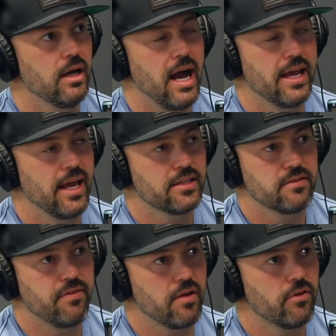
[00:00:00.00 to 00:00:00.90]
asked a
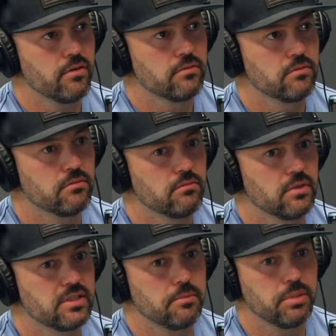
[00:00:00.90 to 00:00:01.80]
favor. I
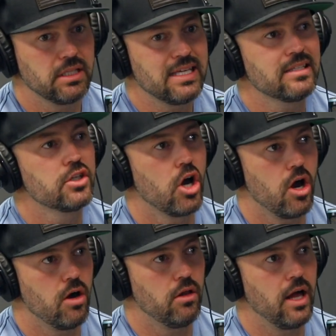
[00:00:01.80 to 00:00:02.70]
said, please
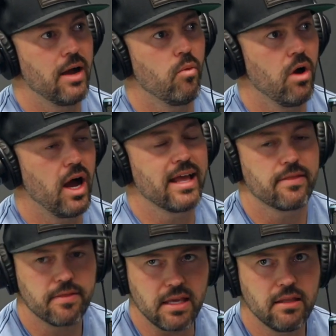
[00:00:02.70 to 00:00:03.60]
call. I
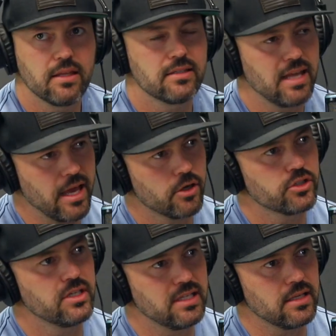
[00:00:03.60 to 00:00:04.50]
think this
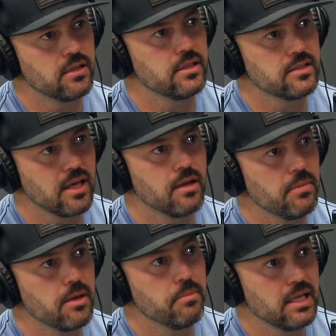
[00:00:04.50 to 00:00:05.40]
energy deal is going to be
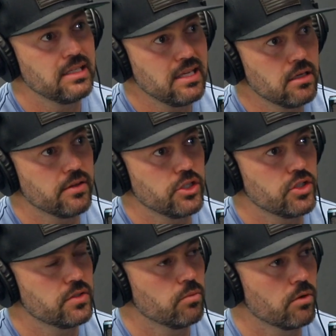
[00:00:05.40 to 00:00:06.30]
a big deal. They
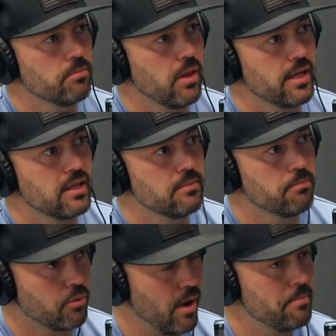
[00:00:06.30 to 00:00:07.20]
just were like
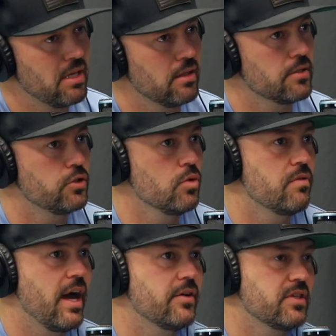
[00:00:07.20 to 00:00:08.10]
prepping this
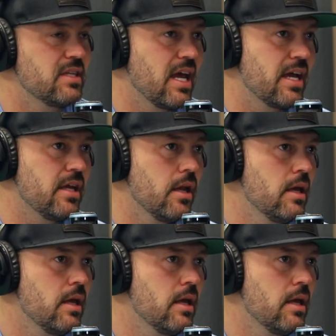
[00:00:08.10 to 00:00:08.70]
2009